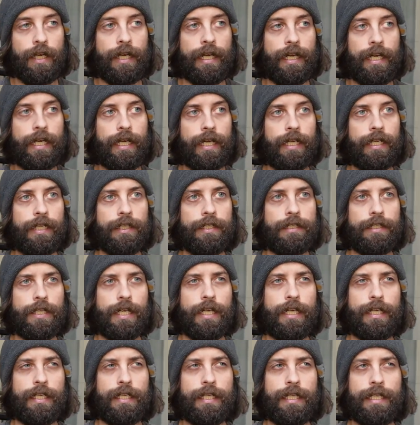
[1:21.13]
And
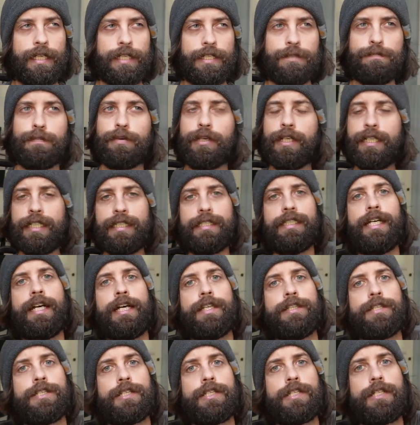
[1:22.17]
it's pretty
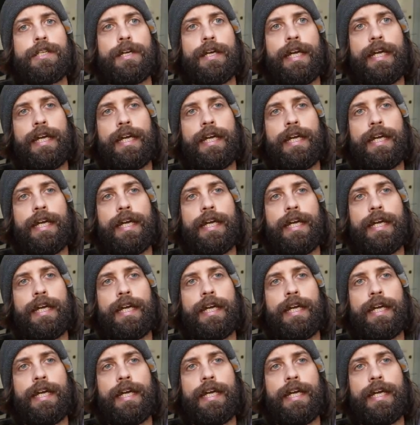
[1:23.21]
dense,